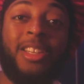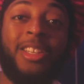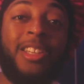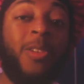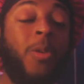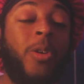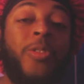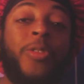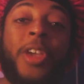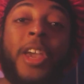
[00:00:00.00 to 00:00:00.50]

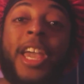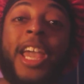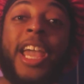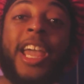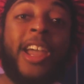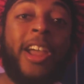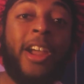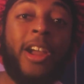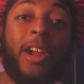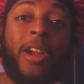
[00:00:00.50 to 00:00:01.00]
You were
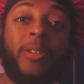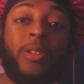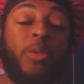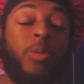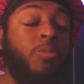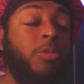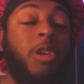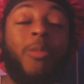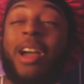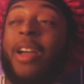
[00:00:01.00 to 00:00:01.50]
there. You
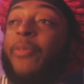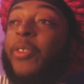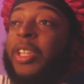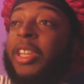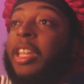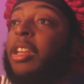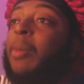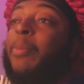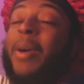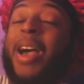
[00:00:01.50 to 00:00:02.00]
know
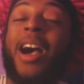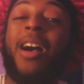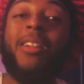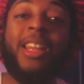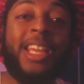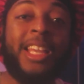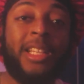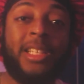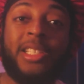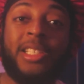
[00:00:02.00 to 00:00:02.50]
everything about
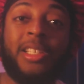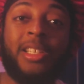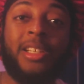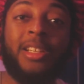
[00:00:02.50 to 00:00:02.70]
it.